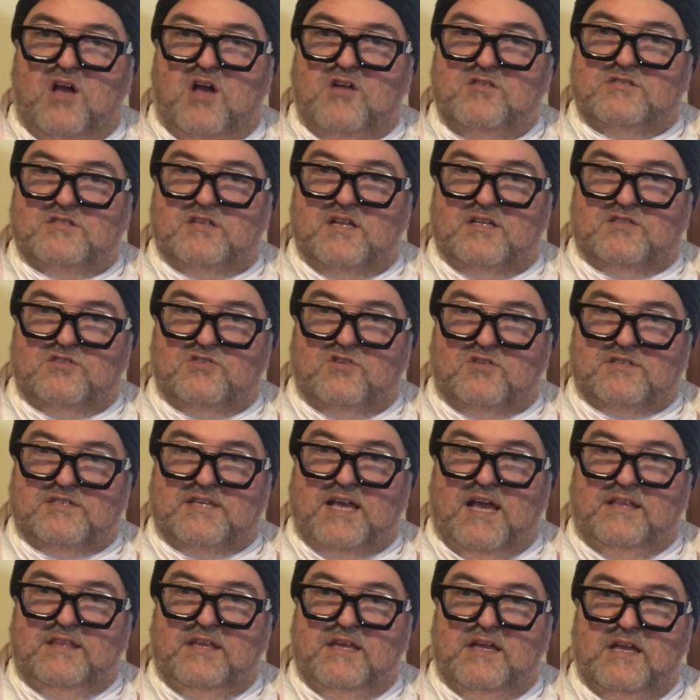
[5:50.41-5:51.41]
it's not
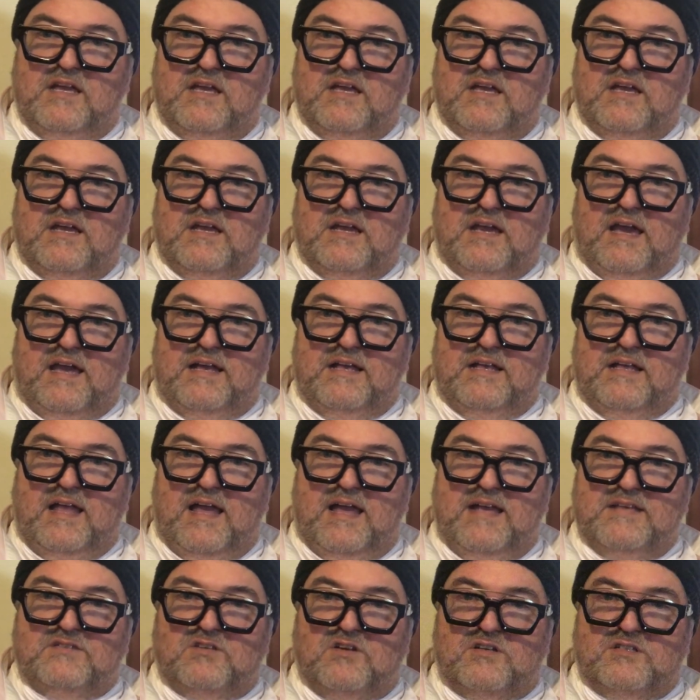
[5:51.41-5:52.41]
sounding. And
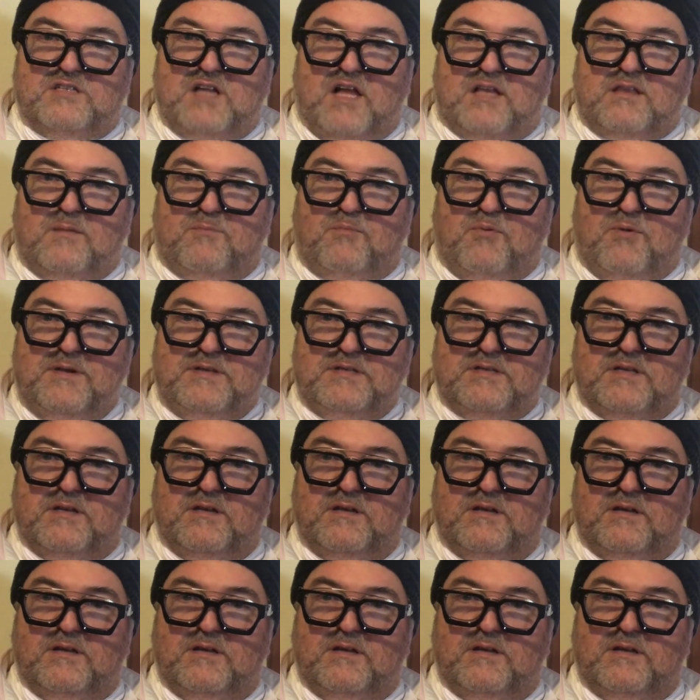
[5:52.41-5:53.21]
as I start to press,